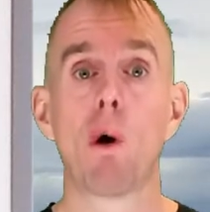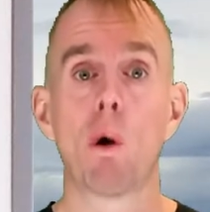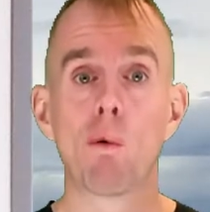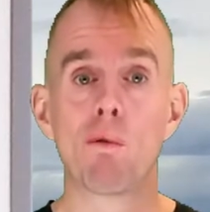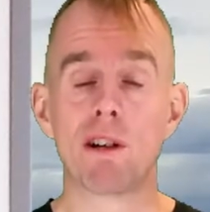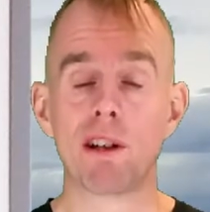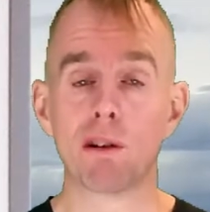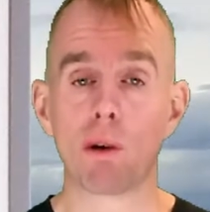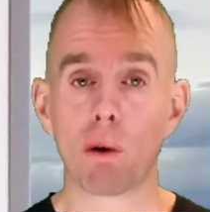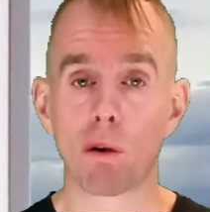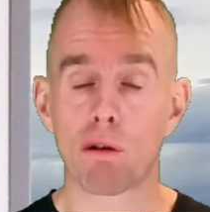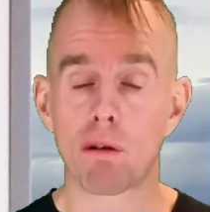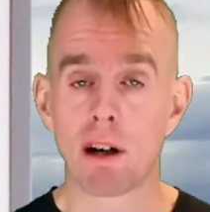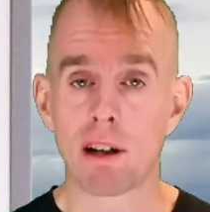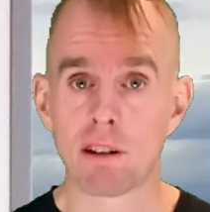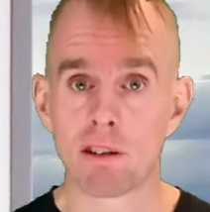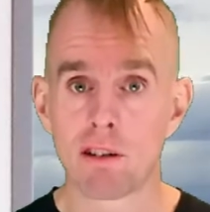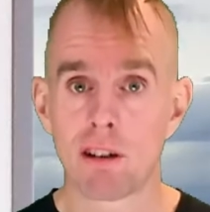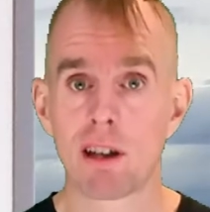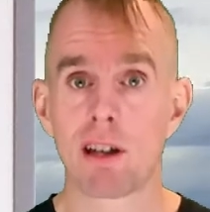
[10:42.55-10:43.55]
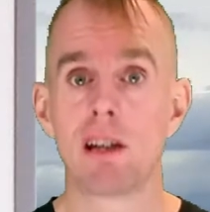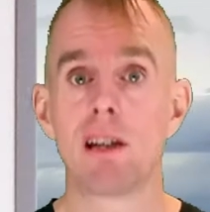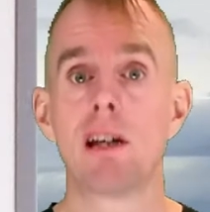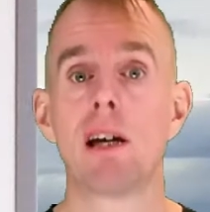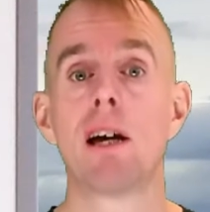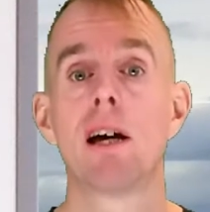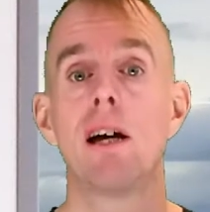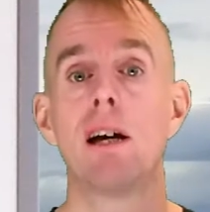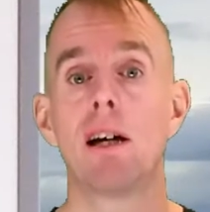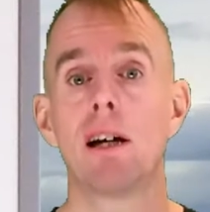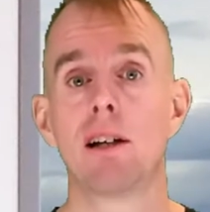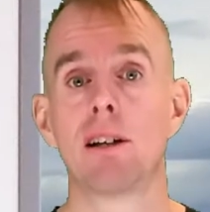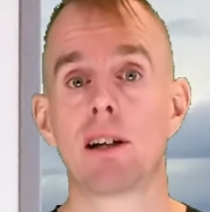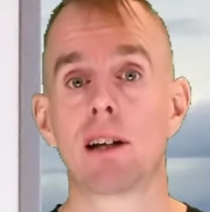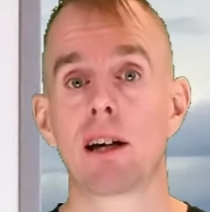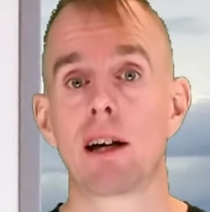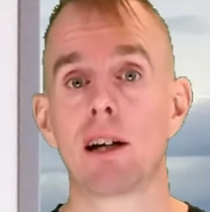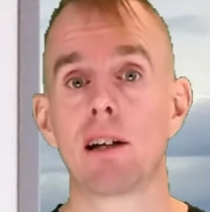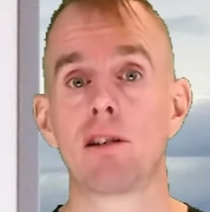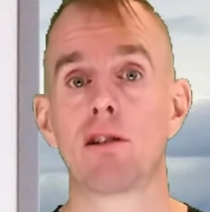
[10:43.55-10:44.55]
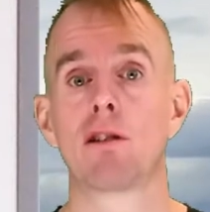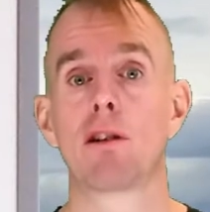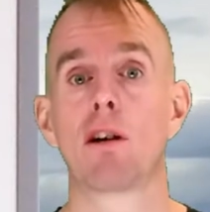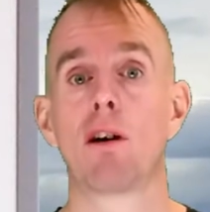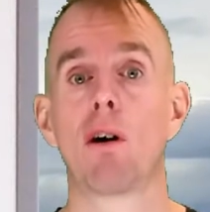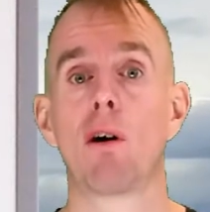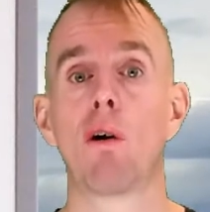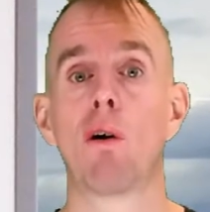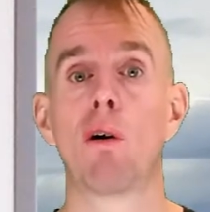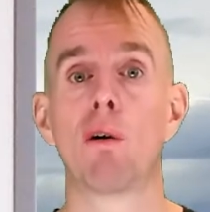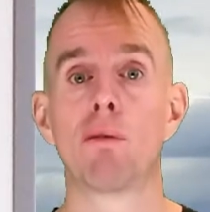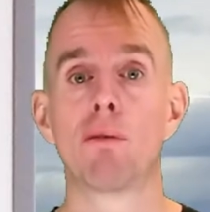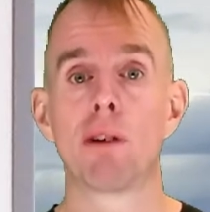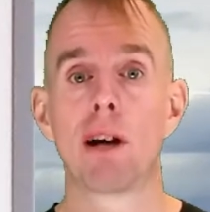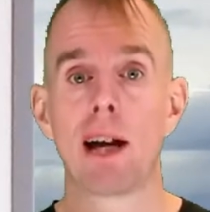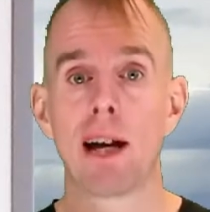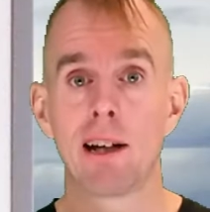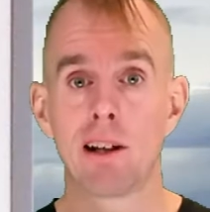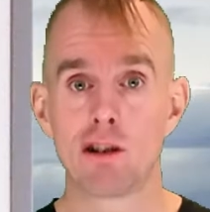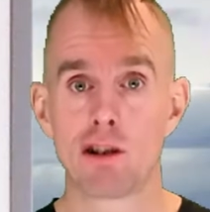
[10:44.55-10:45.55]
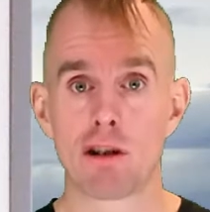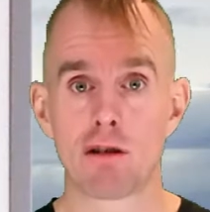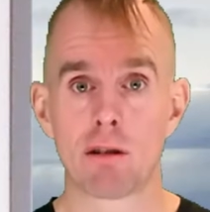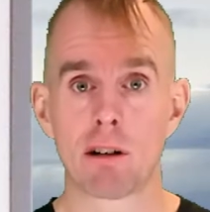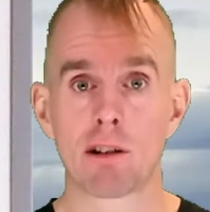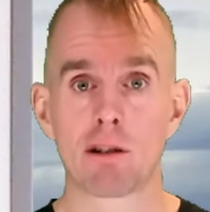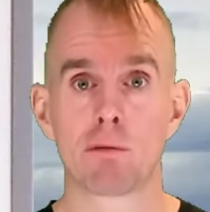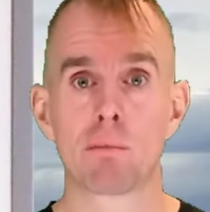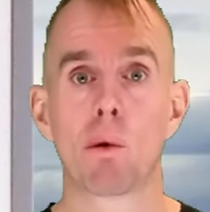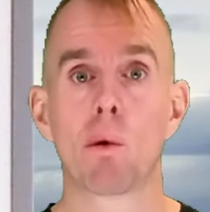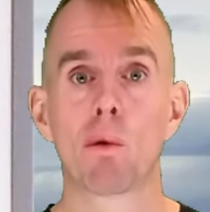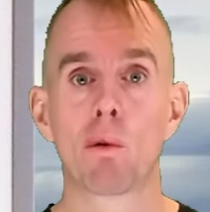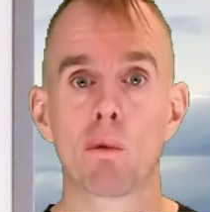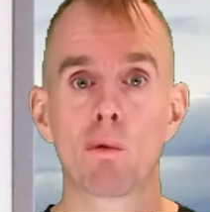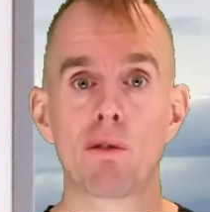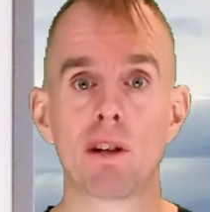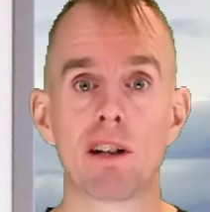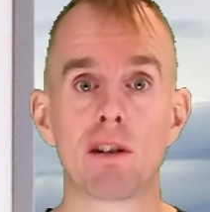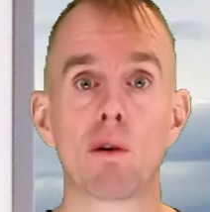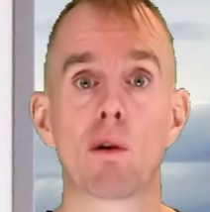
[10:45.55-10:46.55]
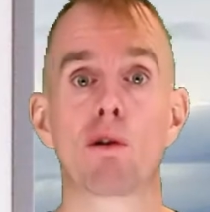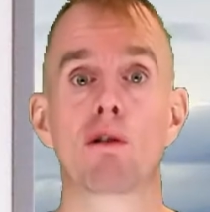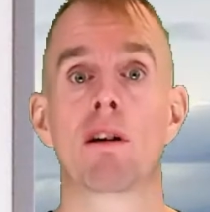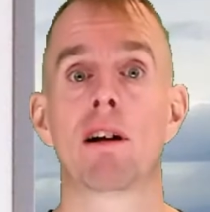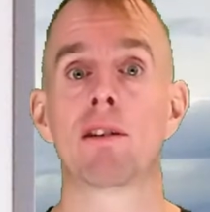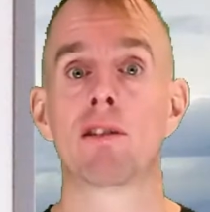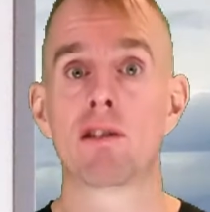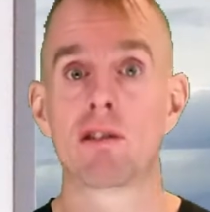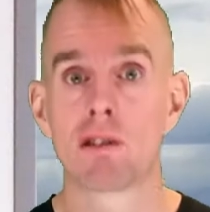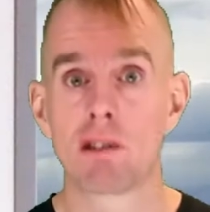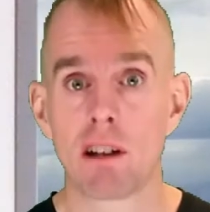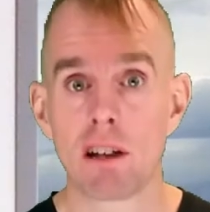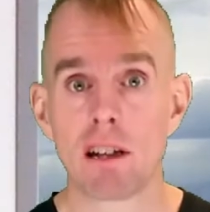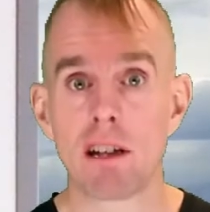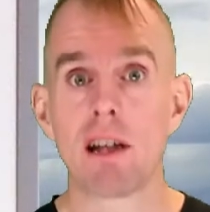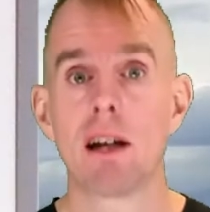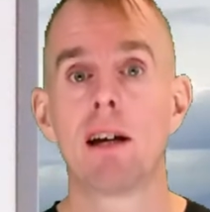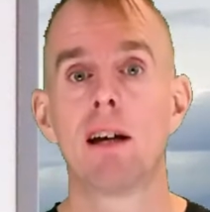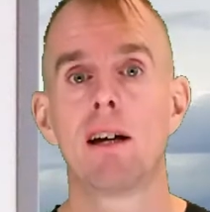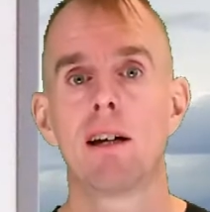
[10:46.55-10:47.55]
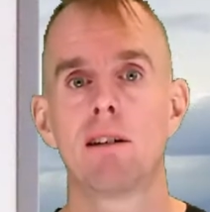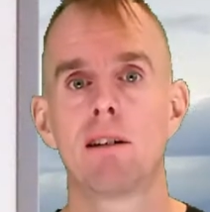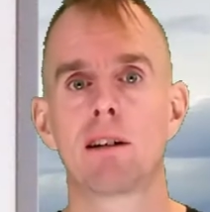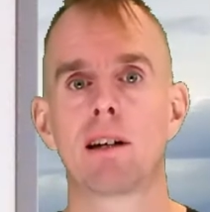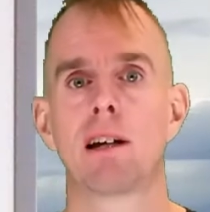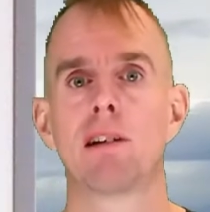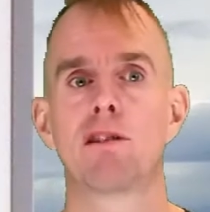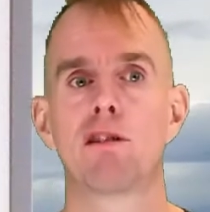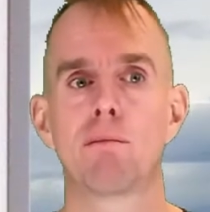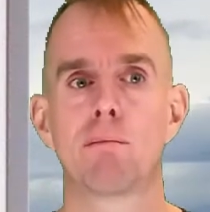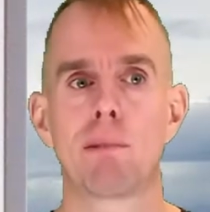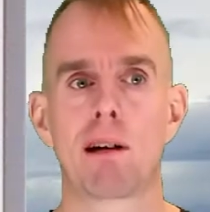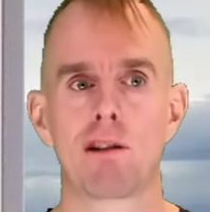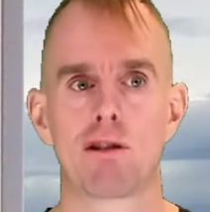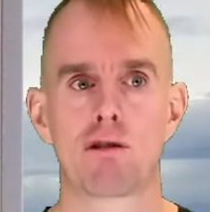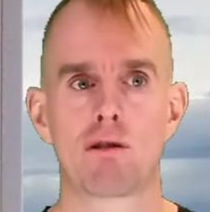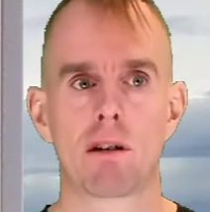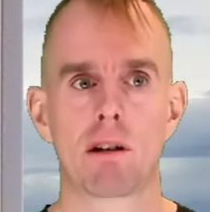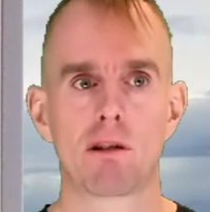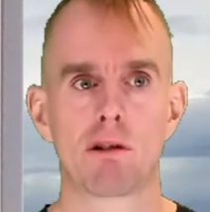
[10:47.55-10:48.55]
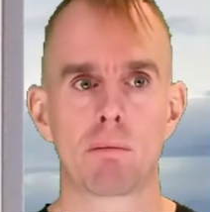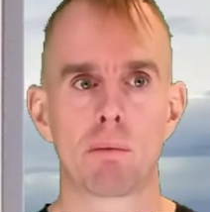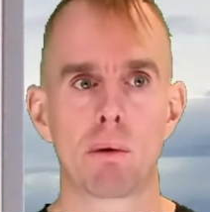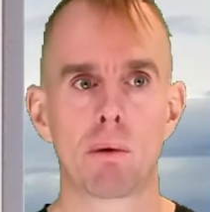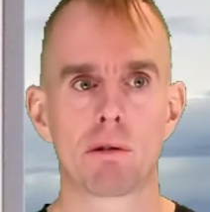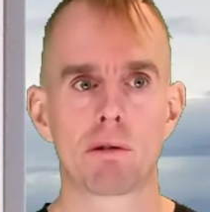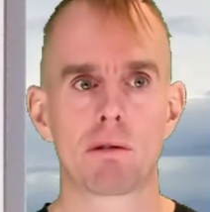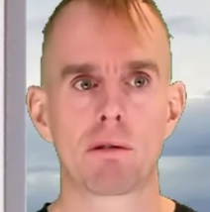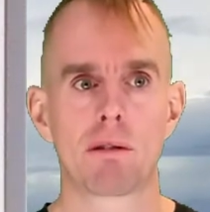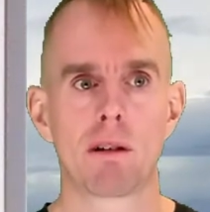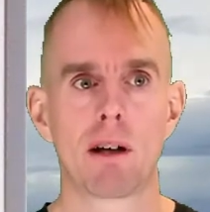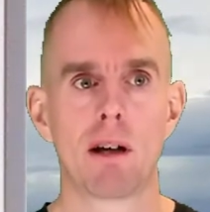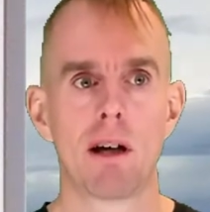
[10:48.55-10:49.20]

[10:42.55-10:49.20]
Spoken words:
or V dot grad T in the case of energy transport, or V dot grad C in the case of mass transport.